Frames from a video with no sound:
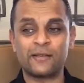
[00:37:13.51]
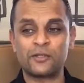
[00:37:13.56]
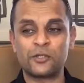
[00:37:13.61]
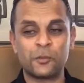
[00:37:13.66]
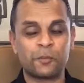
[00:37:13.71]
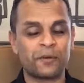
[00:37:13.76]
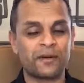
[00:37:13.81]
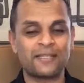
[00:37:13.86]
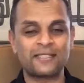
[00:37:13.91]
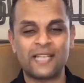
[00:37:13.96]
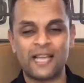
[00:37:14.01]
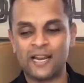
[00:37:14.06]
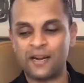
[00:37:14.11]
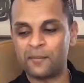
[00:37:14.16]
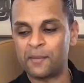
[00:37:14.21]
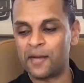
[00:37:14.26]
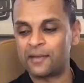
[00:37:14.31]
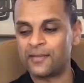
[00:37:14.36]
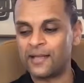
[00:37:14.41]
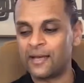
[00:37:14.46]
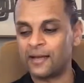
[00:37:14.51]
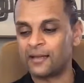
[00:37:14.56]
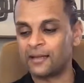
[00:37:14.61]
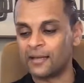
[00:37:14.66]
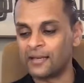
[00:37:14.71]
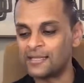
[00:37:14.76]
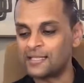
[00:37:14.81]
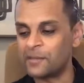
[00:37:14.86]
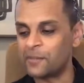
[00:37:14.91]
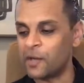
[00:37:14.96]
Super excited about that.
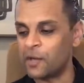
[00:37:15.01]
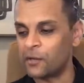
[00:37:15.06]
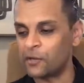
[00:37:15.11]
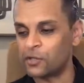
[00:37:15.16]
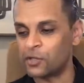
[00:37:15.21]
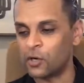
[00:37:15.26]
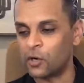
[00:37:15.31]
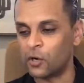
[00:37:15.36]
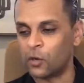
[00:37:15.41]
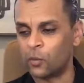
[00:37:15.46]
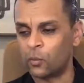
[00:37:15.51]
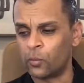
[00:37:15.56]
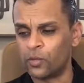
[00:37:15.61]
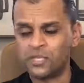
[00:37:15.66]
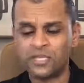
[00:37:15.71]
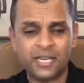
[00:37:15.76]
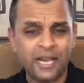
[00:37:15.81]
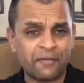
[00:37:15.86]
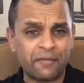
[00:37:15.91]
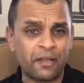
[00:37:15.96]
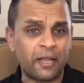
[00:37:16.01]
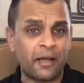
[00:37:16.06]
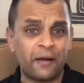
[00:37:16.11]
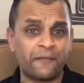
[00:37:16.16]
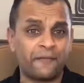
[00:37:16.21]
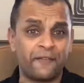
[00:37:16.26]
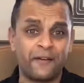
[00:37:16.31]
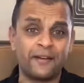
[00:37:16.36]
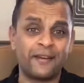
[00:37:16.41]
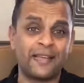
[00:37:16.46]
Glenn's going to be on the show. We're just going to have a lot
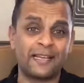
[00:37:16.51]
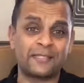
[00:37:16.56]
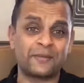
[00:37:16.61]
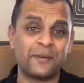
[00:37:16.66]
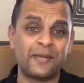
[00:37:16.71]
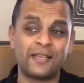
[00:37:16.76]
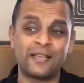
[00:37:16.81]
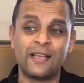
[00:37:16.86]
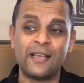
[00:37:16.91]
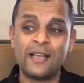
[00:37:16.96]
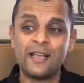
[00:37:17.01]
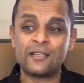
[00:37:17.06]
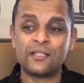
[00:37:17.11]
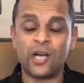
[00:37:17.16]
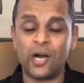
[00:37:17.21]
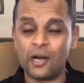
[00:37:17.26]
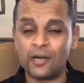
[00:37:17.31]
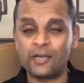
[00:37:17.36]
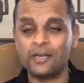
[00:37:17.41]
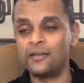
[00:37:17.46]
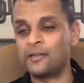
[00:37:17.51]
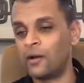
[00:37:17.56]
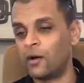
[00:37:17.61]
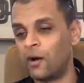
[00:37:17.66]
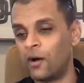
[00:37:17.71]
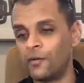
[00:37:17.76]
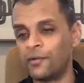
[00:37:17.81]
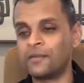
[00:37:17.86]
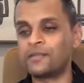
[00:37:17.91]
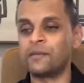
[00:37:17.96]
of fun next week talking to
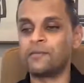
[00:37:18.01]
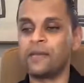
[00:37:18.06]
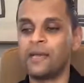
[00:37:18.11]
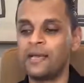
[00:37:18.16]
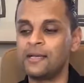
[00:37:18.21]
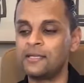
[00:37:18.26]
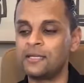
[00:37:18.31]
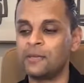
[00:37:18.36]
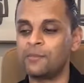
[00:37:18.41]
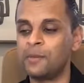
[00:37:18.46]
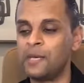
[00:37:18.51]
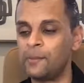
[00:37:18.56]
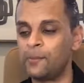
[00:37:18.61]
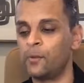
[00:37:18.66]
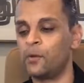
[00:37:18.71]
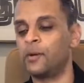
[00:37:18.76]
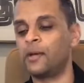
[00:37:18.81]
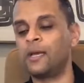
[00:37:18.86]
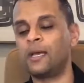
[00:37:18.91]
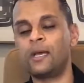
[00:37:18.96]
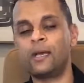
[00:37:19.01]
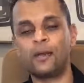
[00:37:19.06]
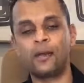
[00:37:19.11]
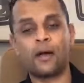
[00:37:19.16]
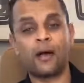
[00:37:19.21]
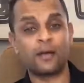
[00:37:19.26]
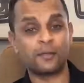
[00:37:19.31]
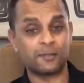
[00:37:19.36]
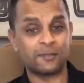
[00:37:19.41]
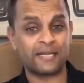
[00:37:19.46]
all these amazing people in
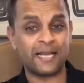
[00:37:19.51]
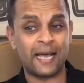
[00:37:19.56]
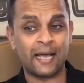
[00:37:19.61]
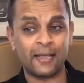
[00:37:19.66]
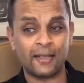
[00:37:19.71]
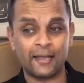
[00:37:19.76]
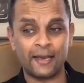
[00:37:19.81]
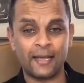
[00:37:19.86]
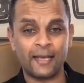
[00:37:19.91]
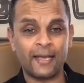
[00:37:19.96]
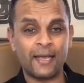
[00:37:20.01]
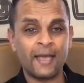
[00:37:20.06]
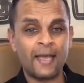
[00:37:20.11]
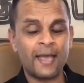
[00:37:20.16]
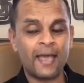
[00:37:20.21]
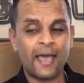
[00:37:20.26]
hospitality.